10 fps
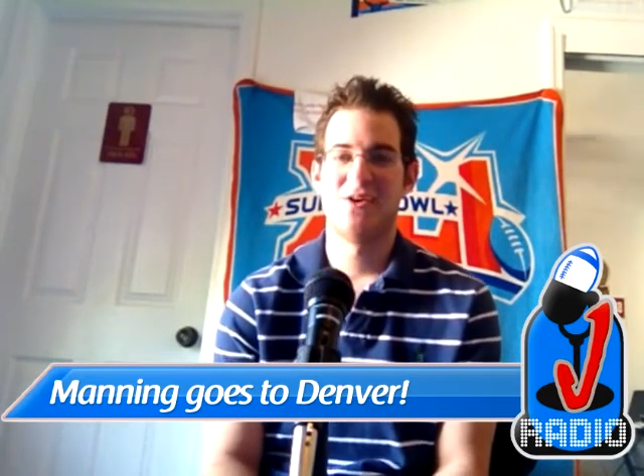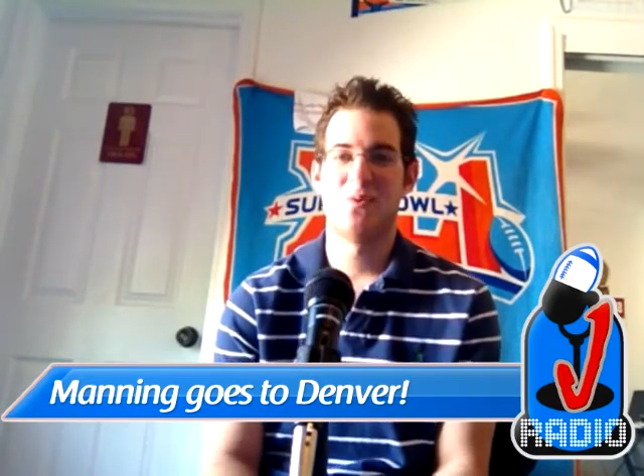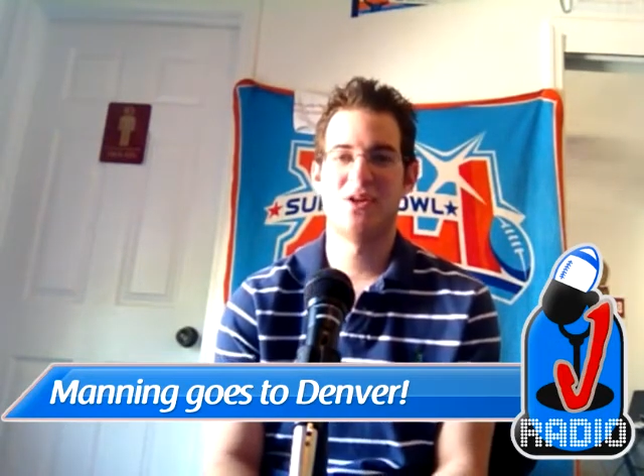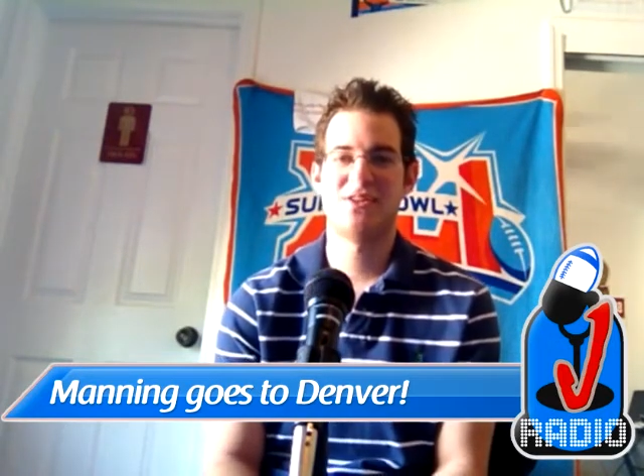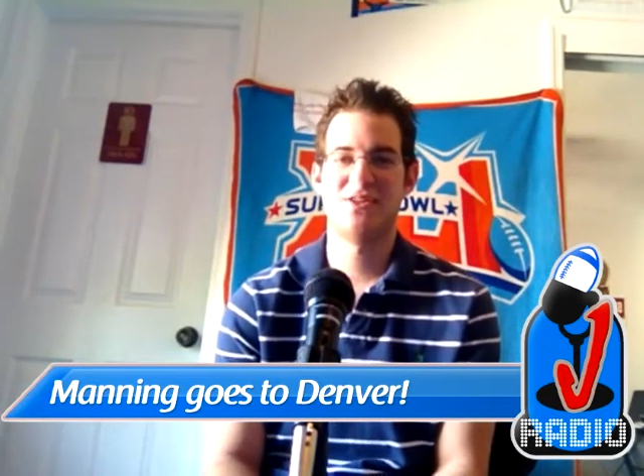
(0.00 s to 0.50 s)

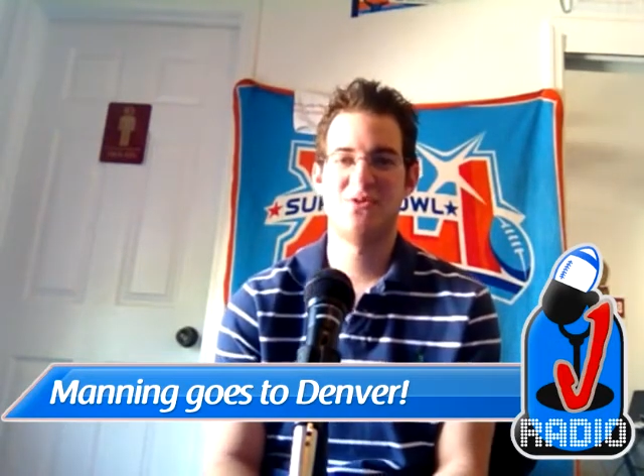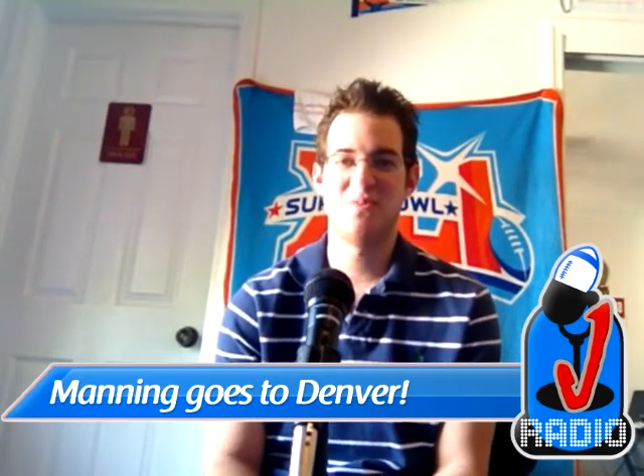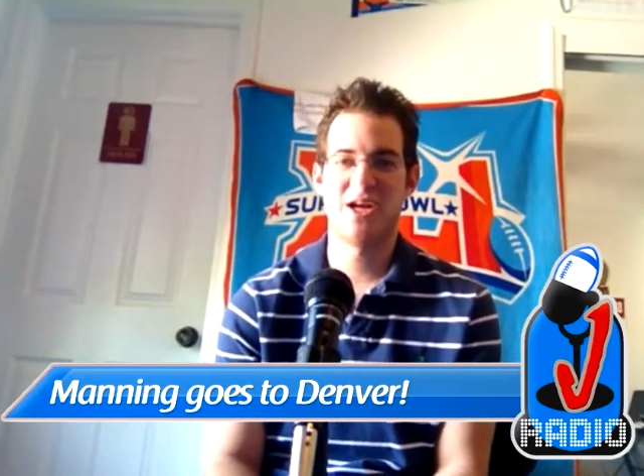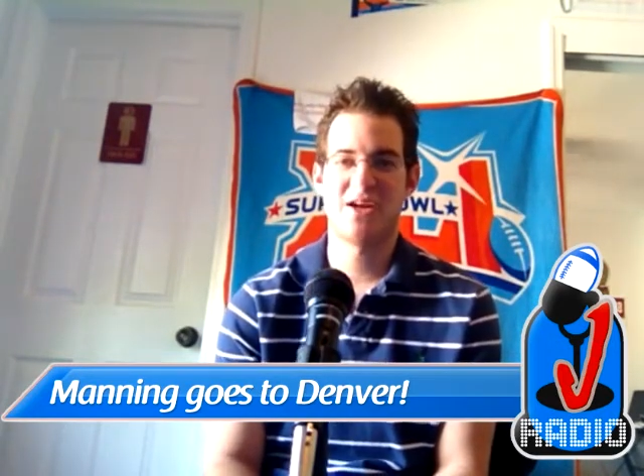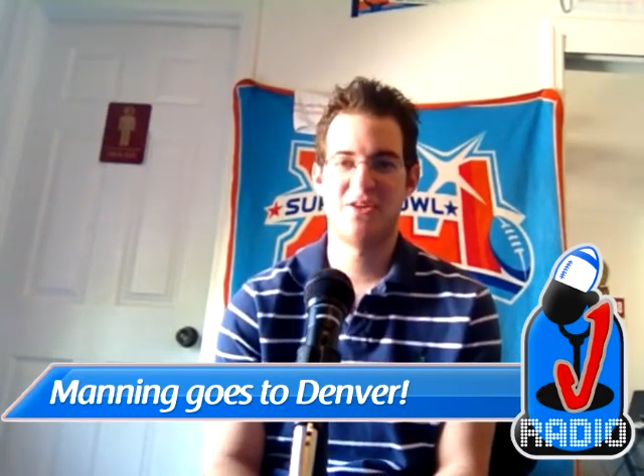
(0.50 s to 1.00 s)
What do you
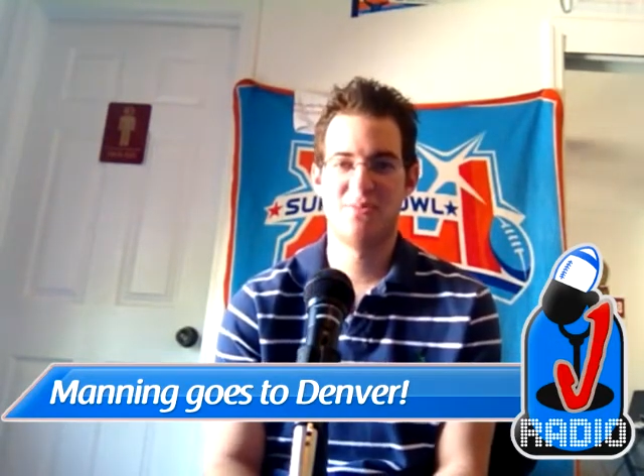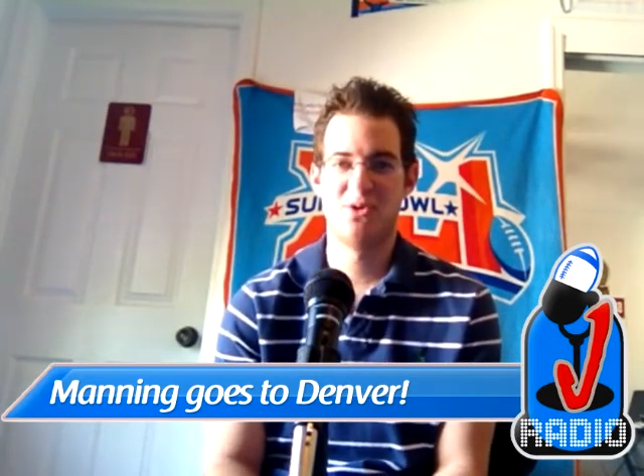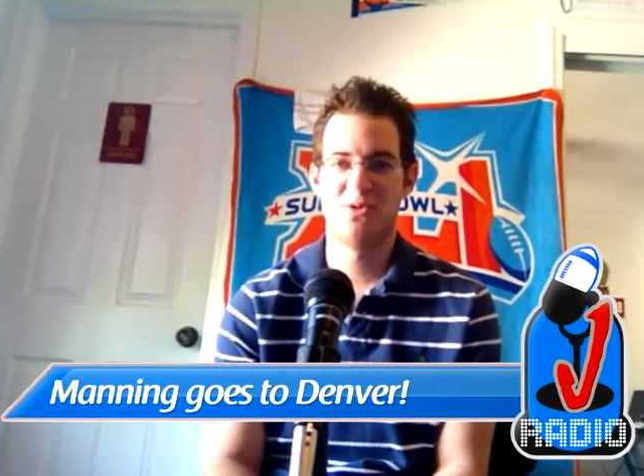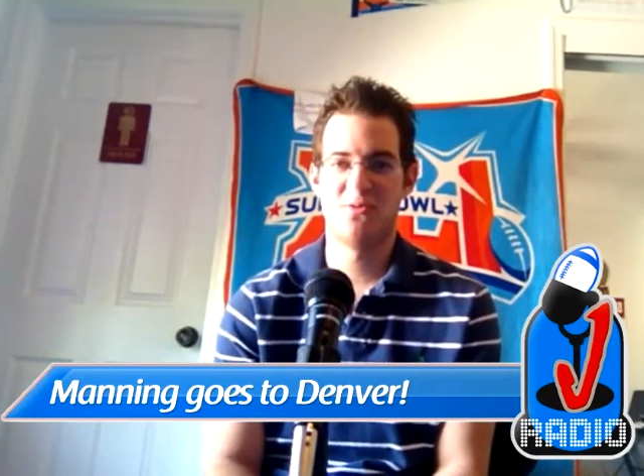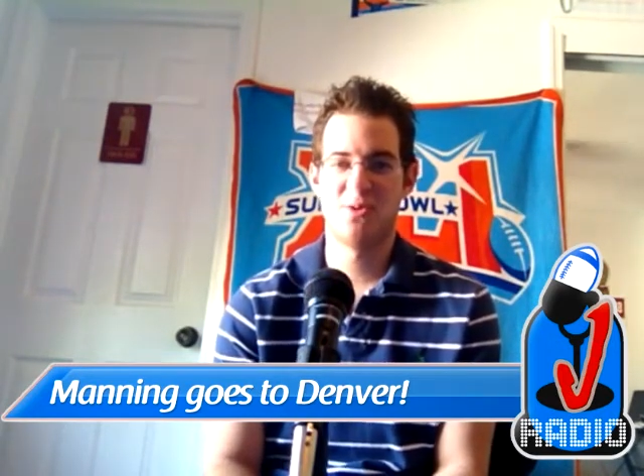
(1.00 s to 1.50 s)
make of the
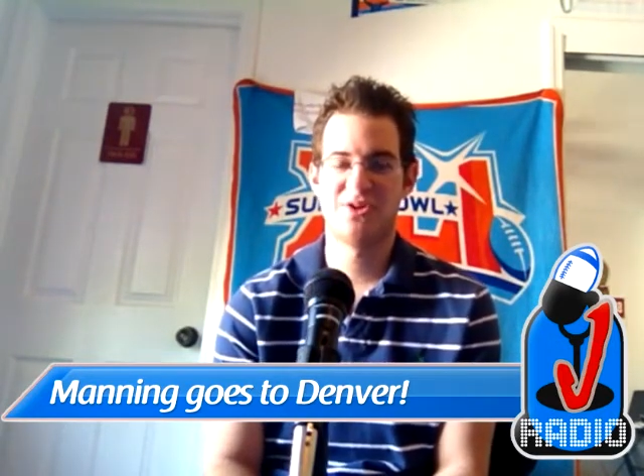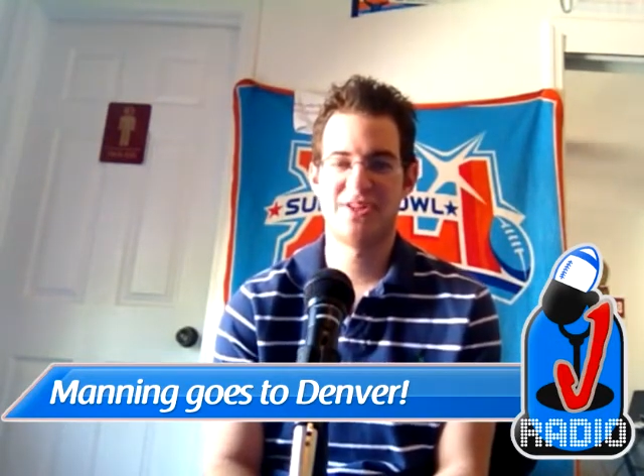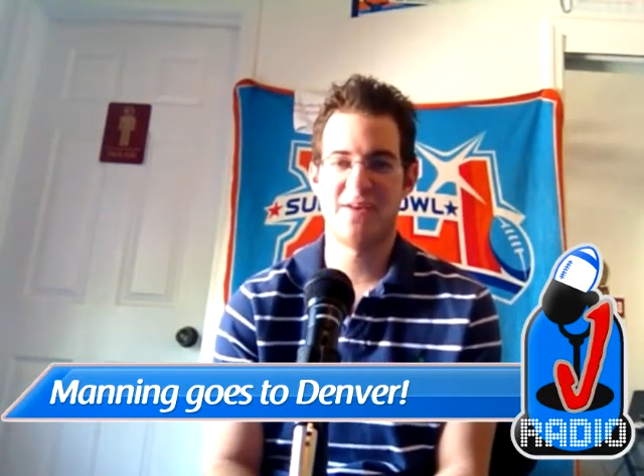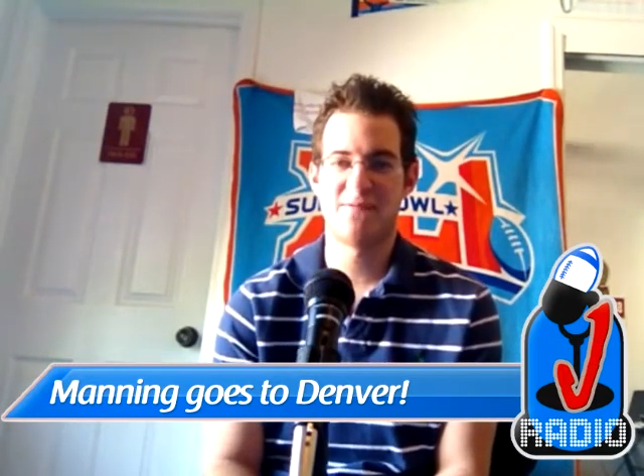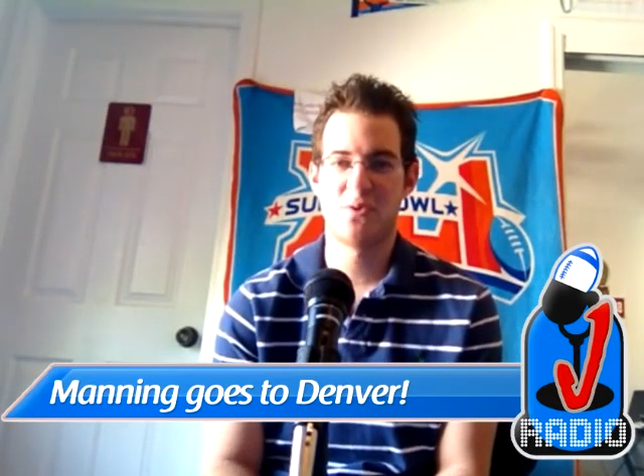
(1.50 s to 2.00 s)
move? Will
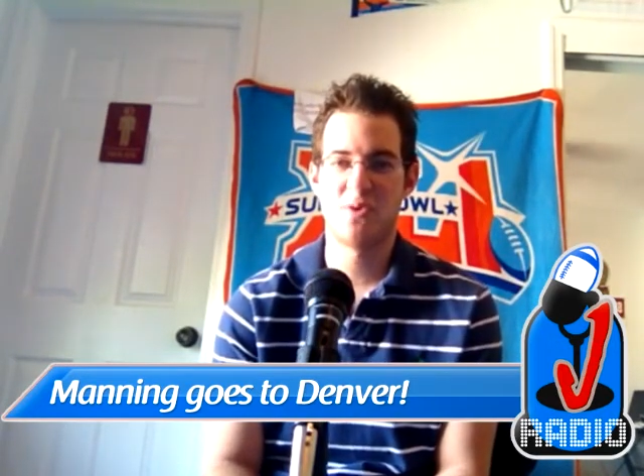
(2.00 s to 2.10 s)
Denver